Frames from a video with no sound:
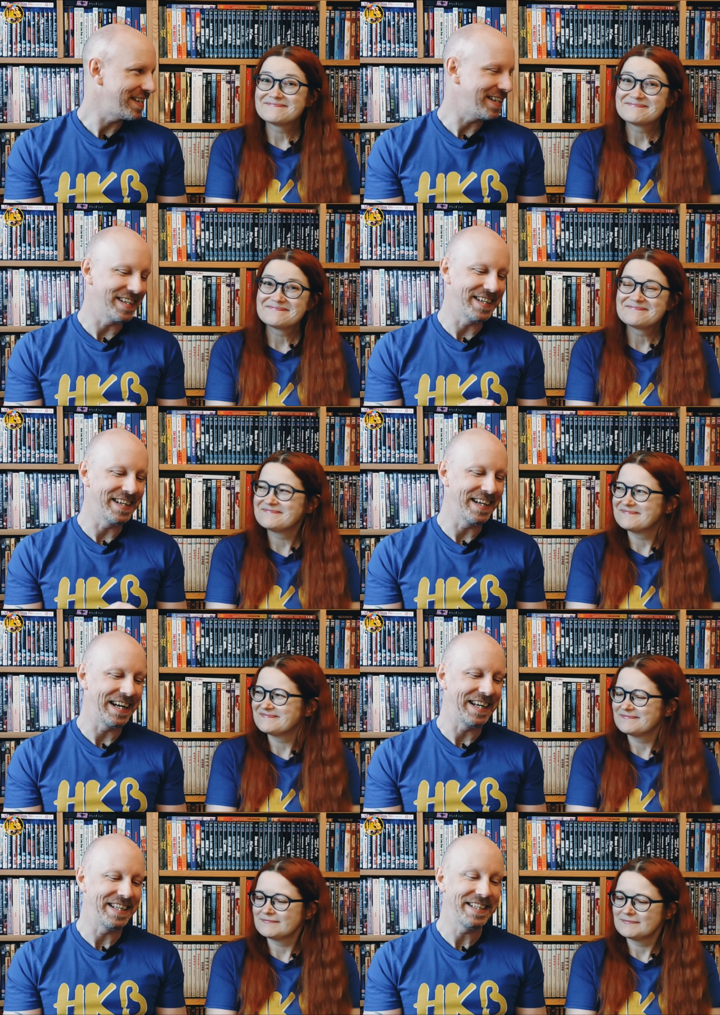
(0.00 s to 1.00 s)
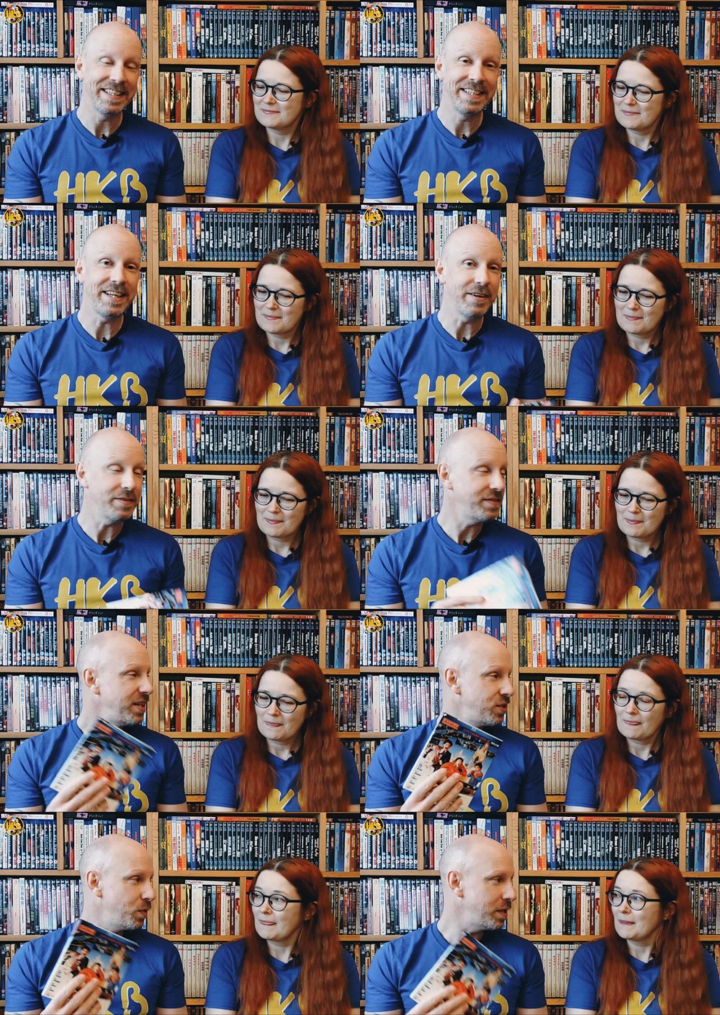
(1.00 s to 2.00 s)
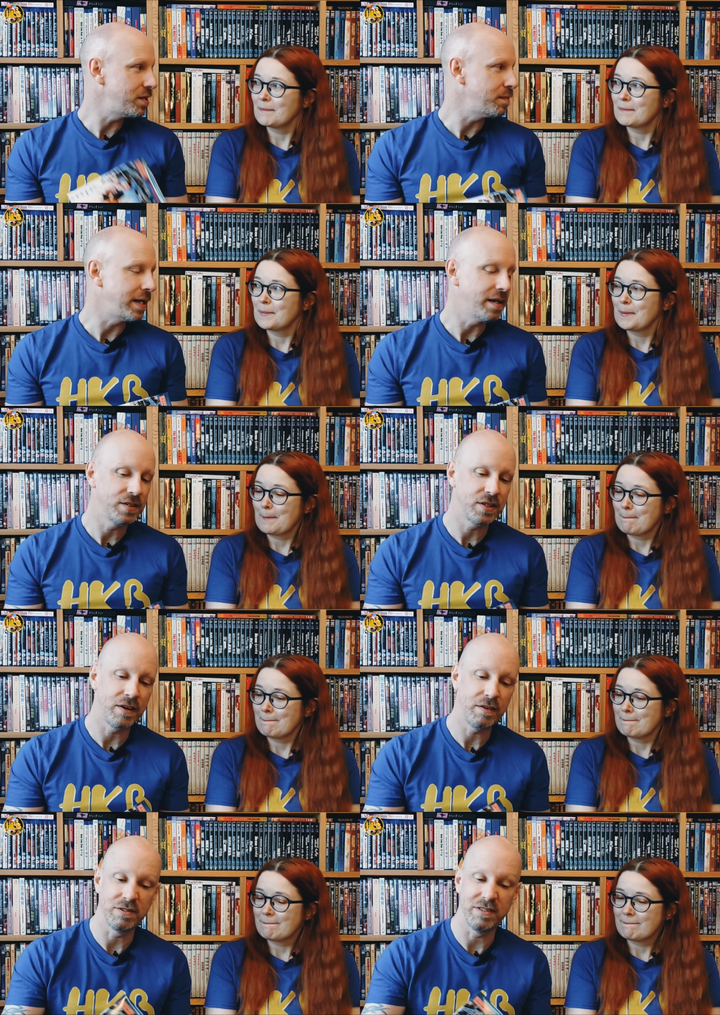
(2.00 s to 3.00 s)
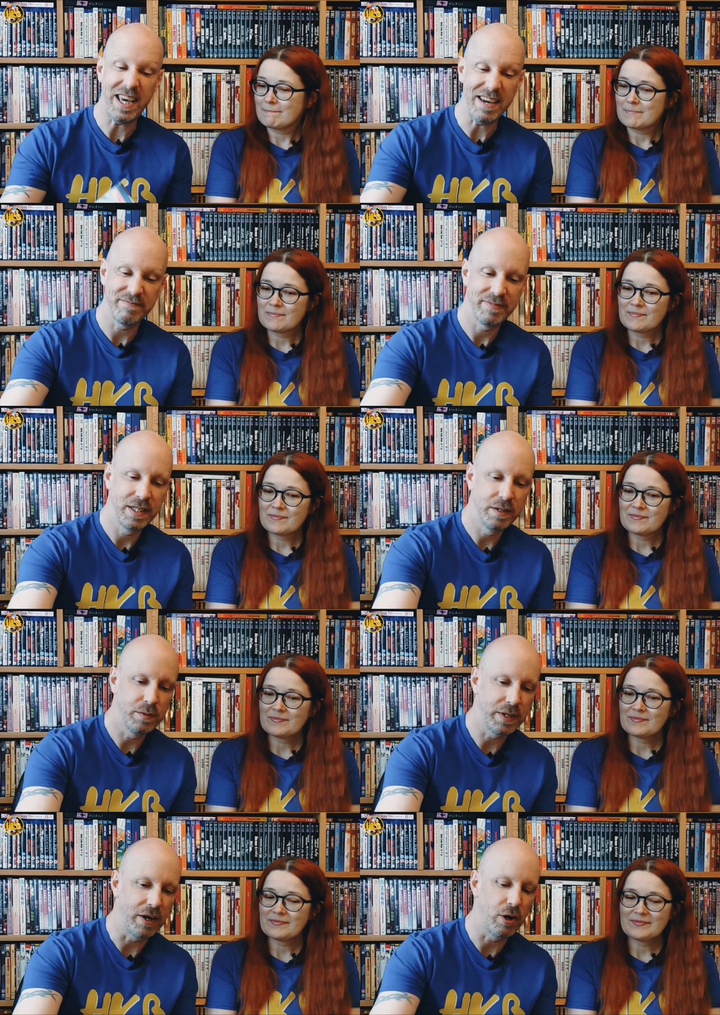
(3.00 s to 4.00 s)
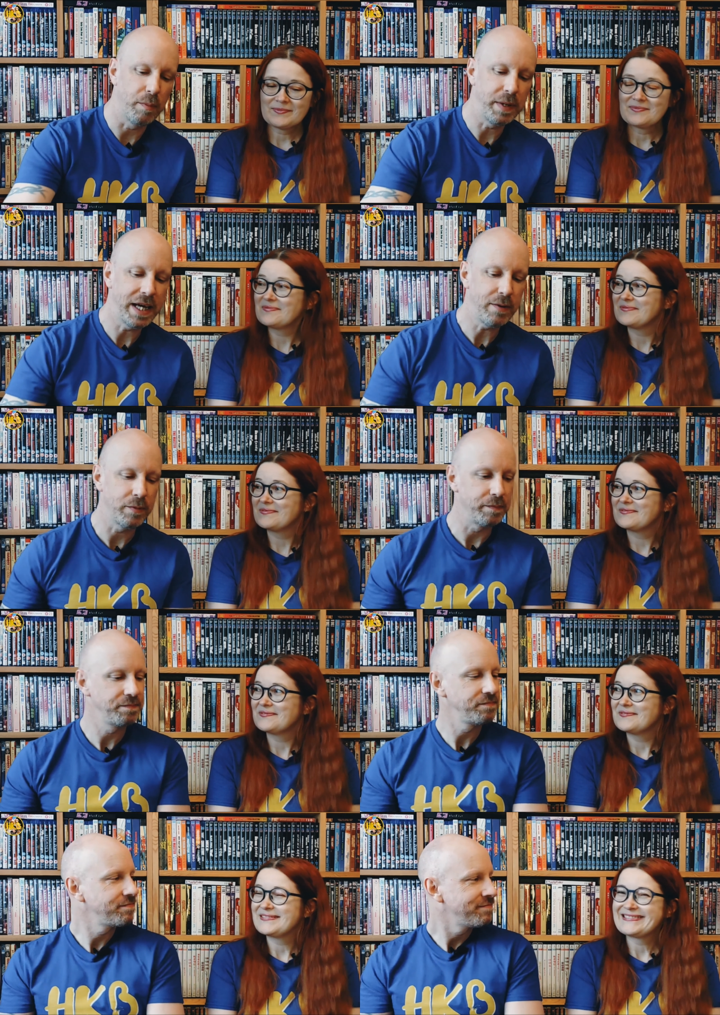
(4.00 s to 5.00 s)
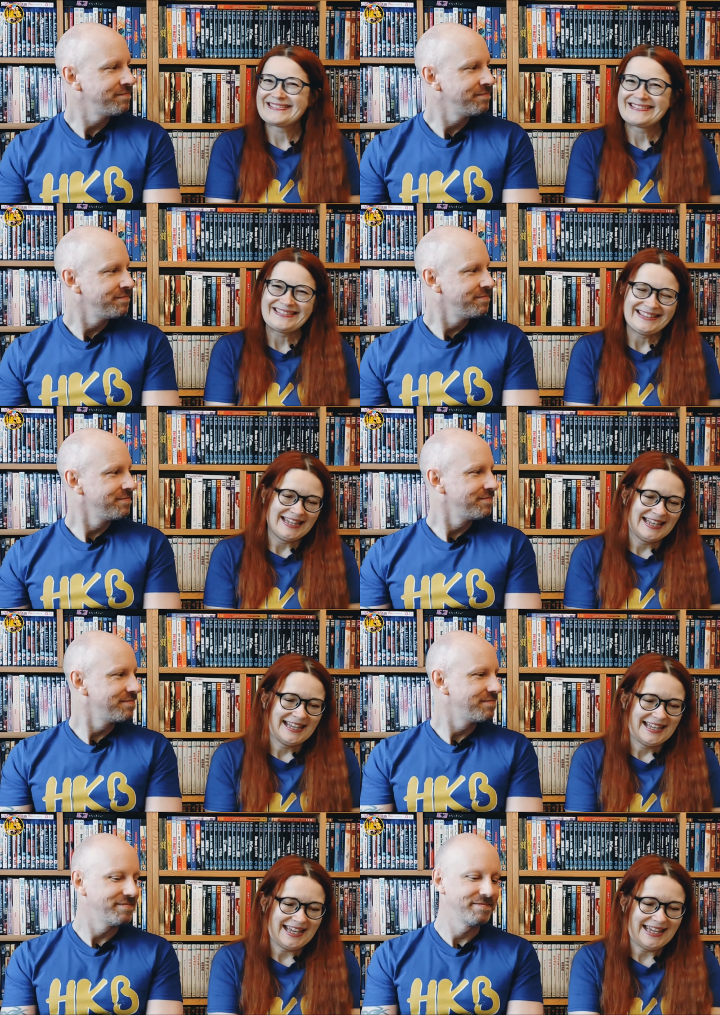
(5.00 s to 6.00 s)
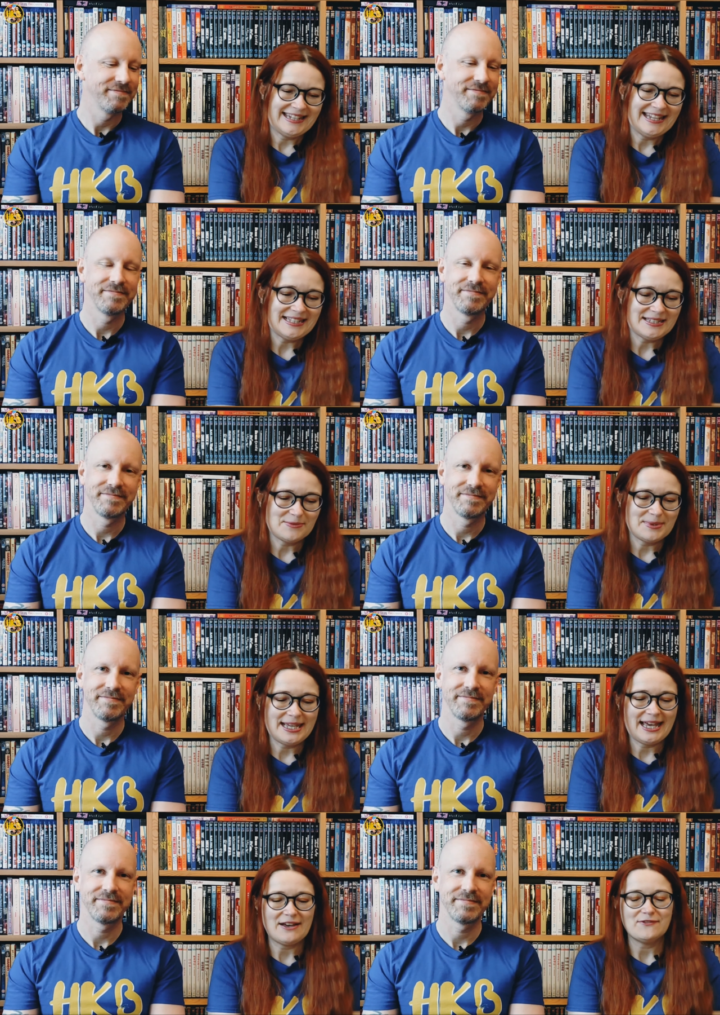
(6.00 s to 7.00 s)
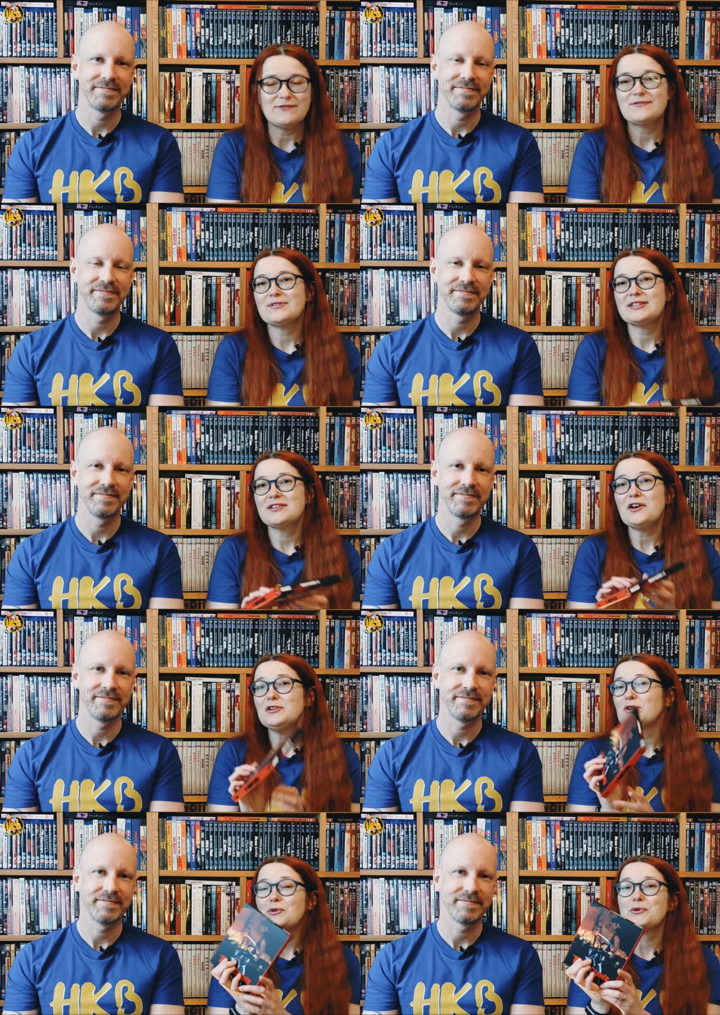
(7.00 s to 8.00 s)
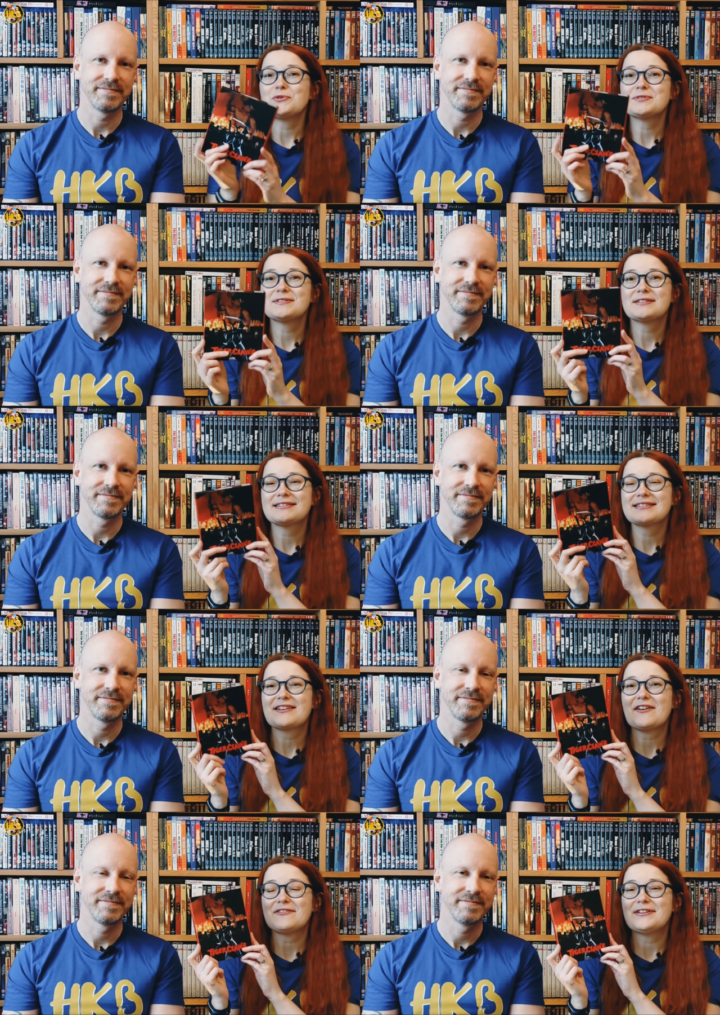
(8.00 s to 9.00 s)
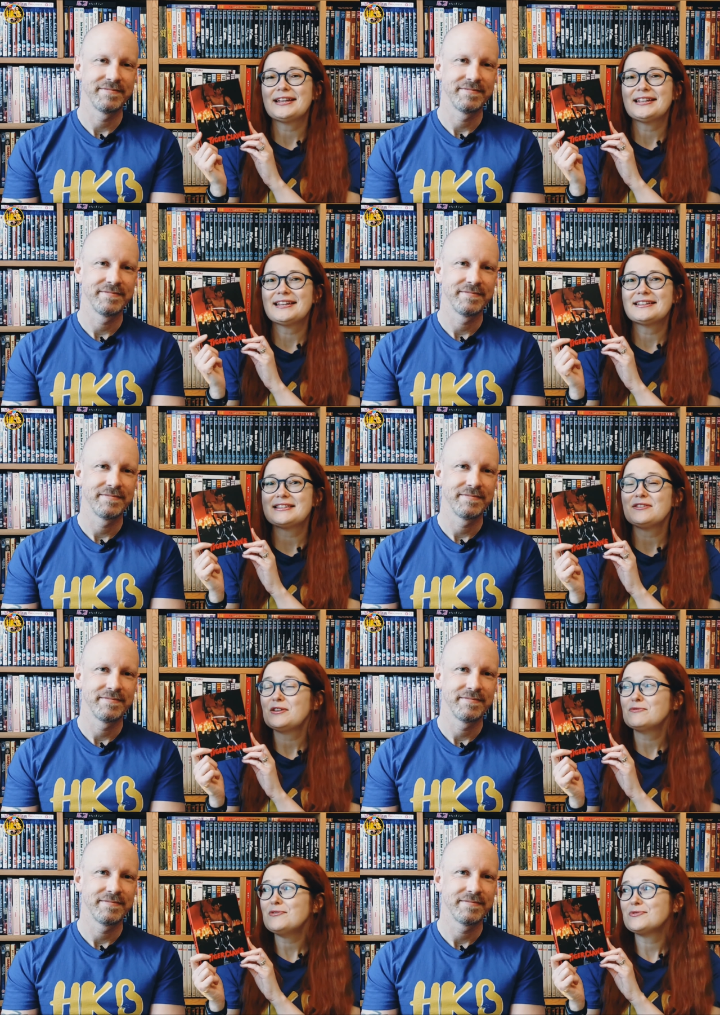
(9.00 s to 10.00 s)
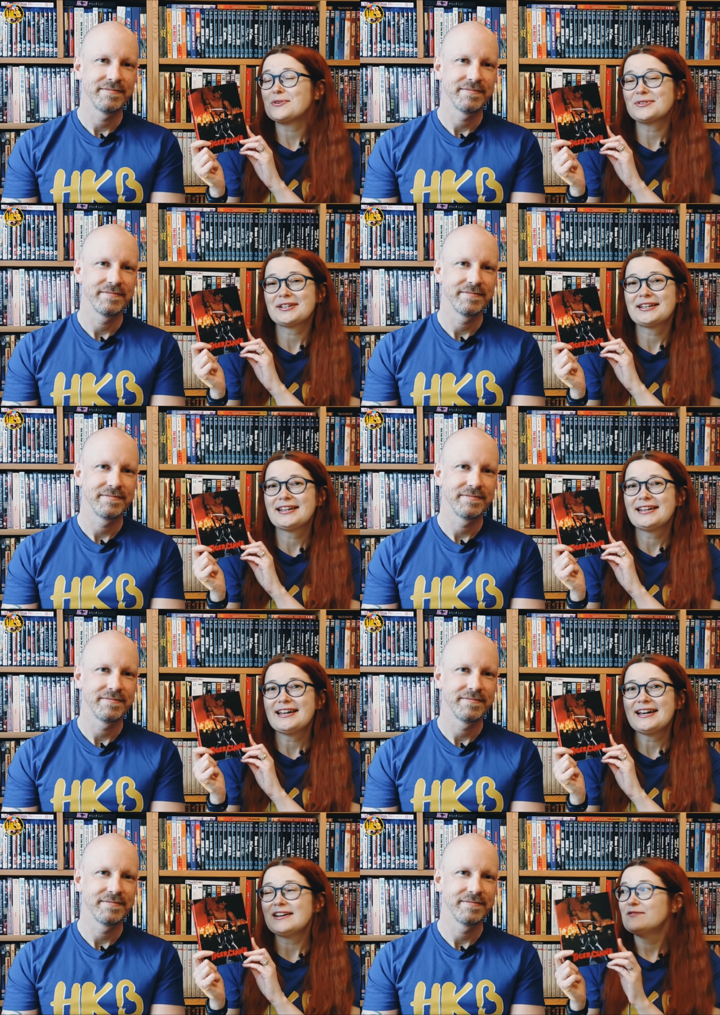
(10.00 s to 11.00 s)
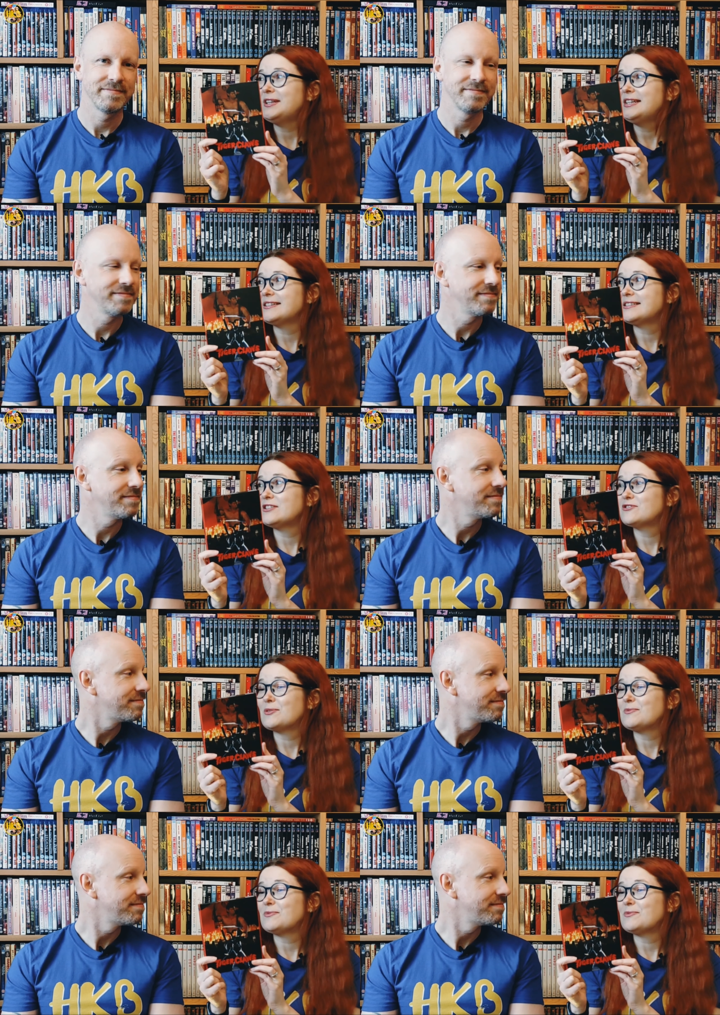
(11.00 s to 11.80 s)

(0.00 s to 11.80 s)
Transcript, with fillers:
Speaker 1: uh, and you know they sold it to me so I thought yeah get copy that one.
Speaker 2: And next we have Tiger Claws starring Cynthia Rothrock. Uh, Vinegar Syndrome